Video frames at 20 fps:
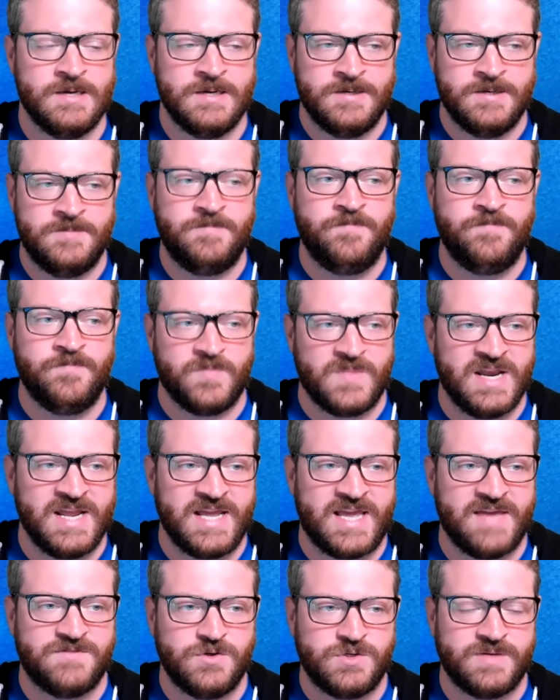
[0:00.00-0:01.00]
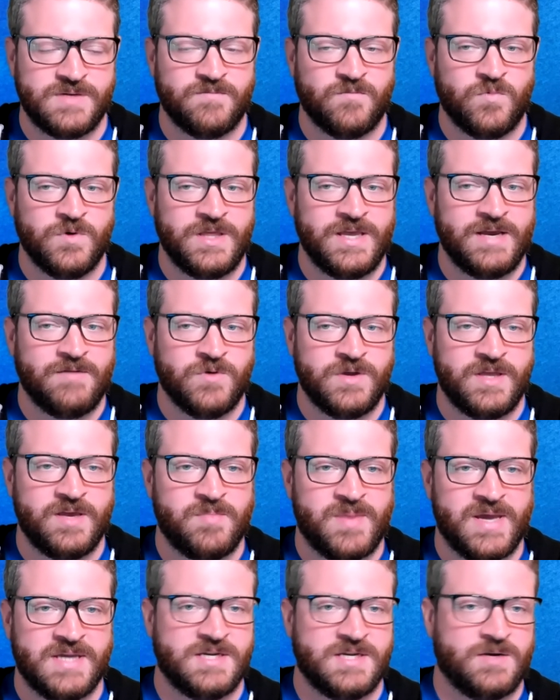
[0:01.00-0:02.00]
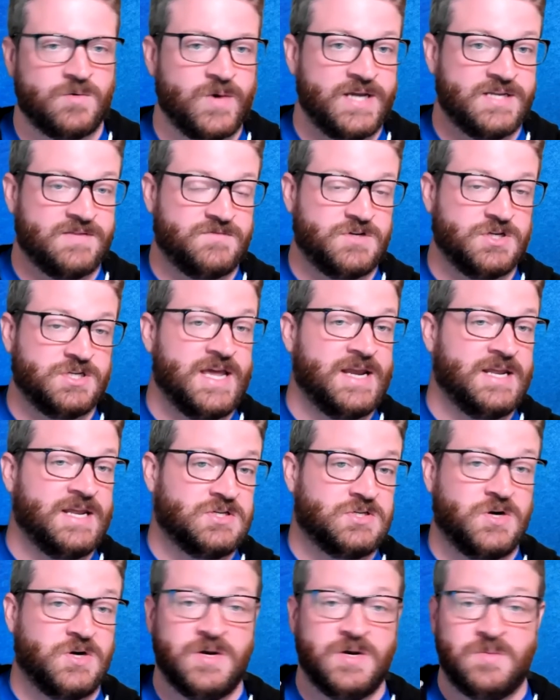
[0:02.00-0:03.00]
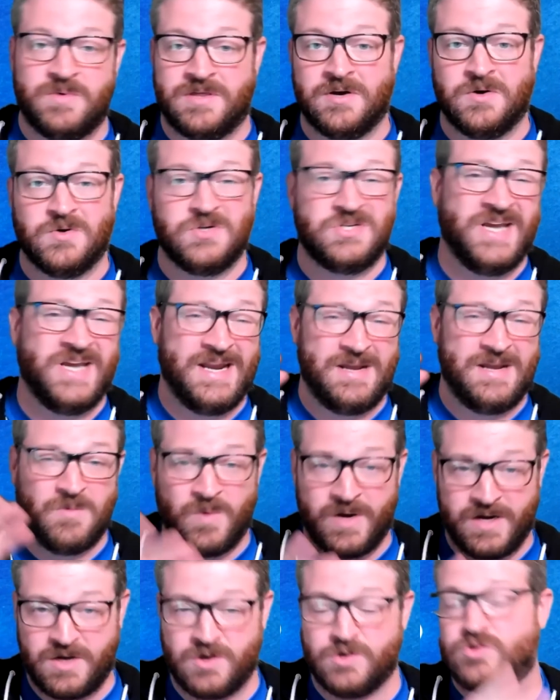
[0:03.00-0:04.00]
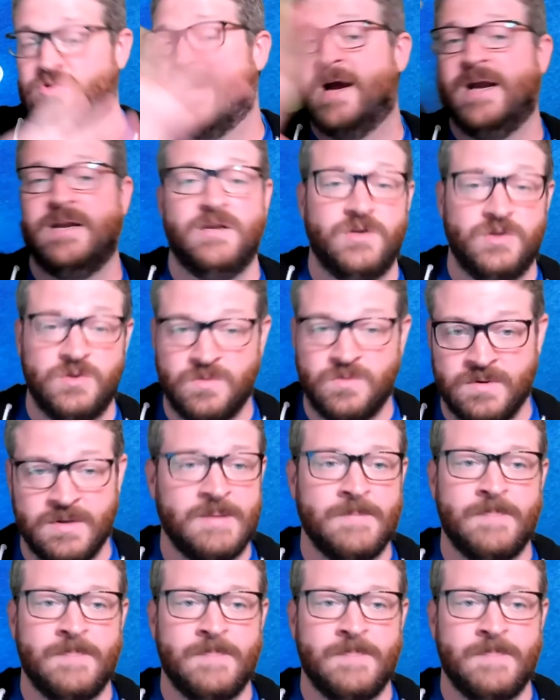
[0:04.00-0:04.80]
And it gives you some really, really basic ways of just getting started with understanding what you're trying to do.